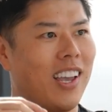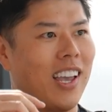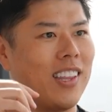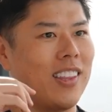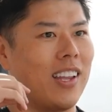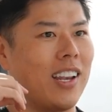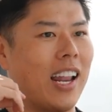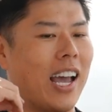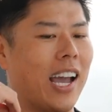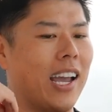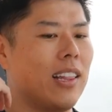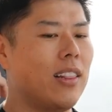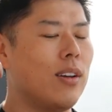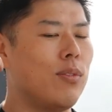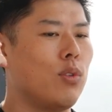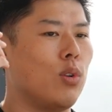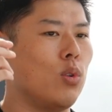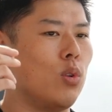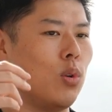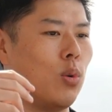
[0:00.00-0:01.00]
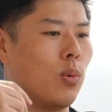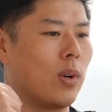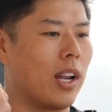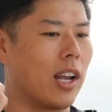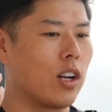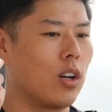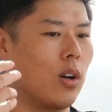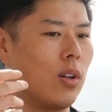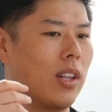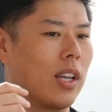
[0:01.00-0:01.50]
And then I'd love to do what
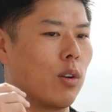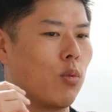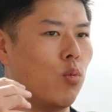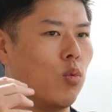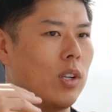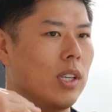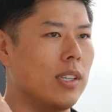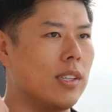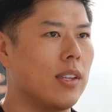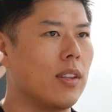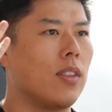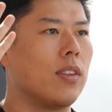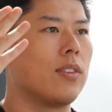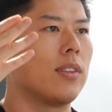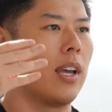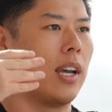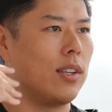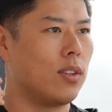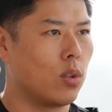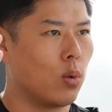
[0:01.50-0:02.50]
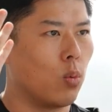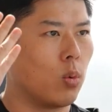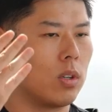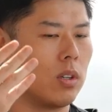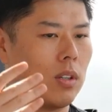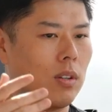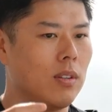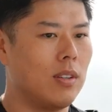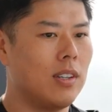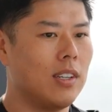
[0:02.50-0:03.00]
I call like re-synthesize the
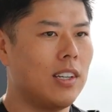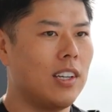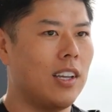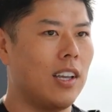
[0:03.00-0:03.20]
world.